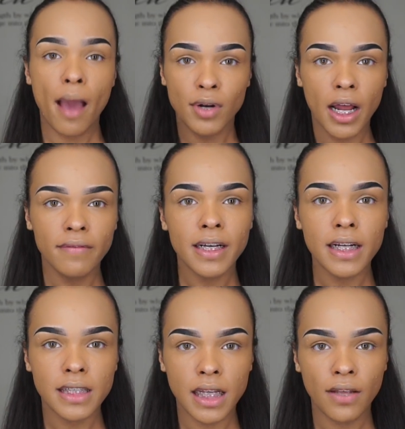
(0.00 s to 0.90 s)
I'm not even going
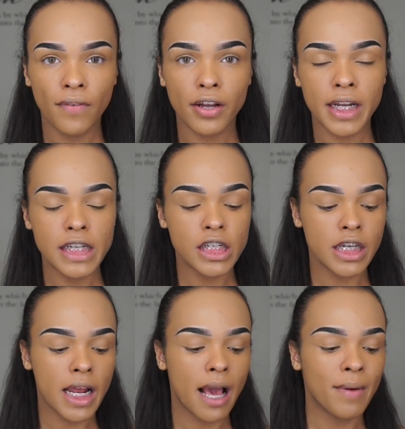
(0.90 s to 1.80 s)
to set the foundation
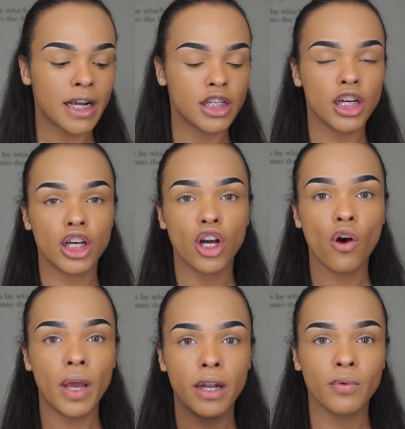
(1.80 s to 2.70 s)
yet. I'm actually going to
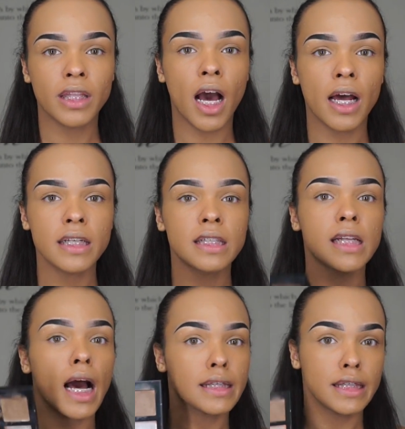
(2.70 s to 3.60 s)
go in with the
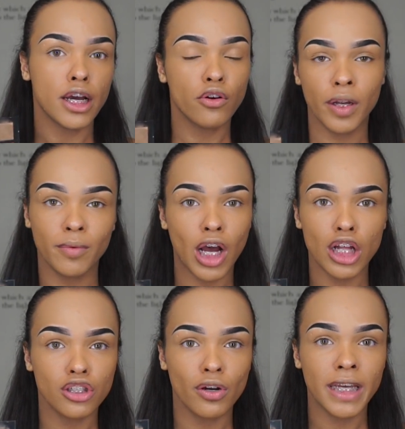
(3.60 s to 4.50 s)
Anastasia Cream
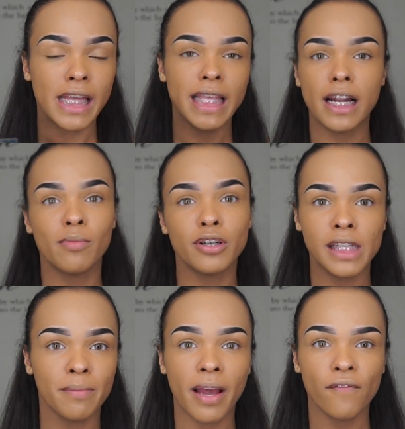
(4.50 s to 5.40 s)
Contour Kit that almost
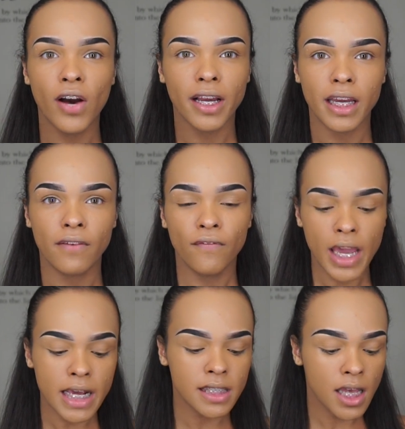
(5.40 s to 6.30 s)
hit my fucking
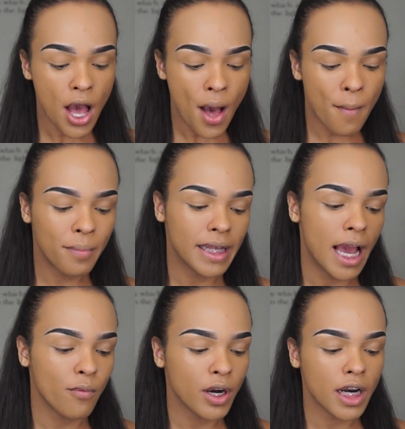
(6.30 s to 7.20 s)
face. But
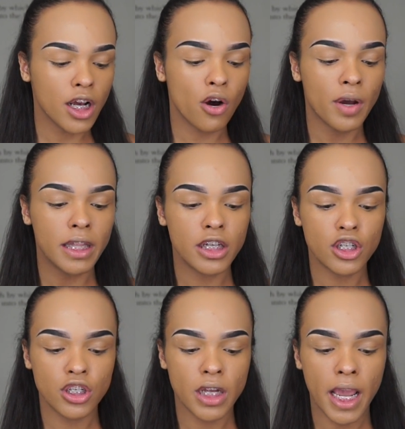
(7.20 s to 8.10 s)
yeah, we're going to go in the
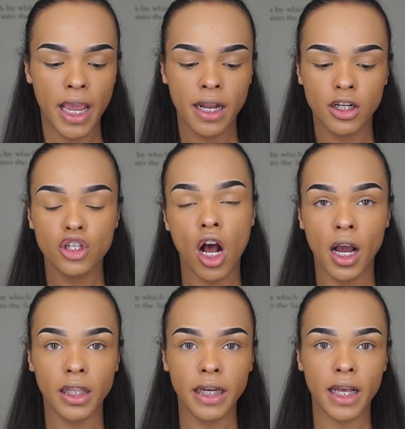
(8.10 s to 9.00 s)
shade
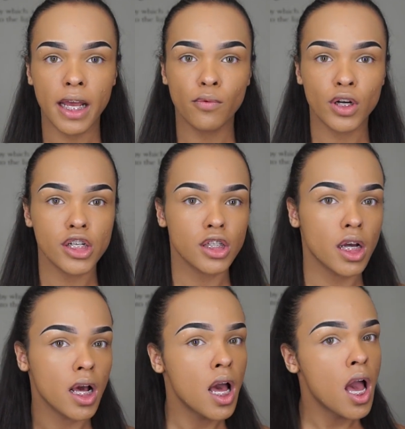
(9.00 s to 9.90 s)
Chocolate and we're just
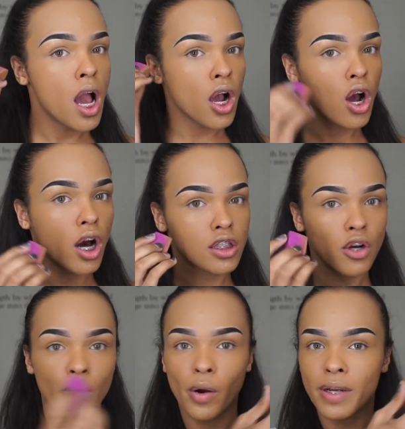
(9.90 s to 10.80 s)
going to
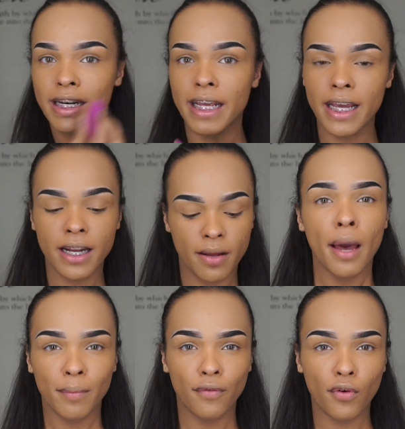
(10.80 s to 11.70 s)
contour where we need
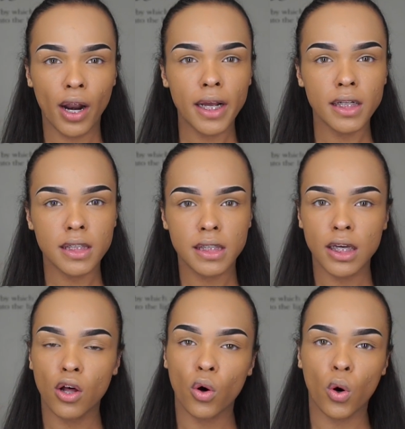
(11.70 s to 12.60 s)
before I
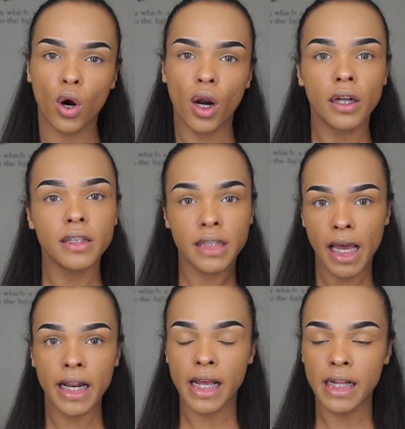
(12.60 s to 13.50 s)
conceal or
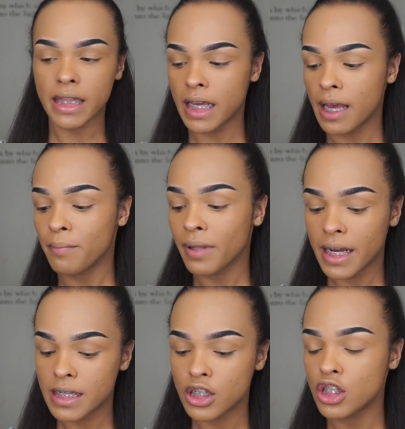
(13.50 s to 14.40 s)
set anything in
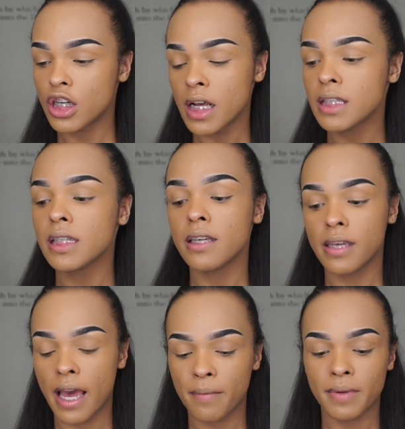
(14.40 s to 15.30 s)
place just
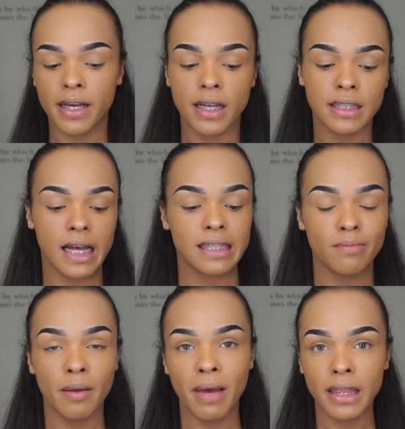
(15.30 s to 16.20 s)
yet because that's
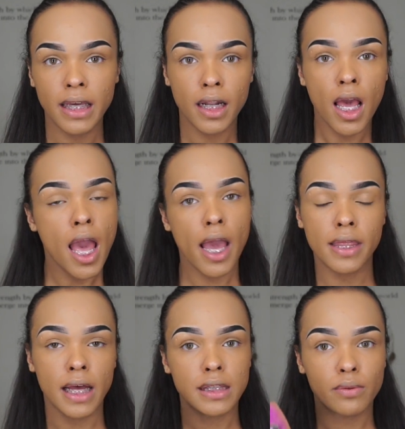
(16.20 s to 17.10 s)
my method
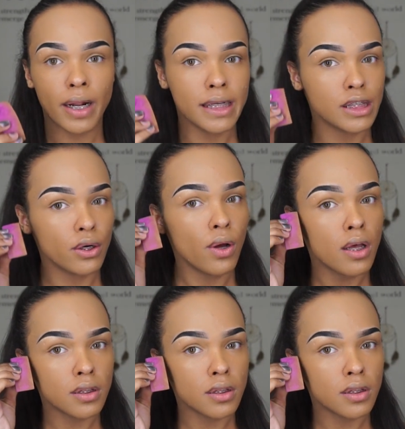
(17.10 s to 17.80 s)
and that's what I do.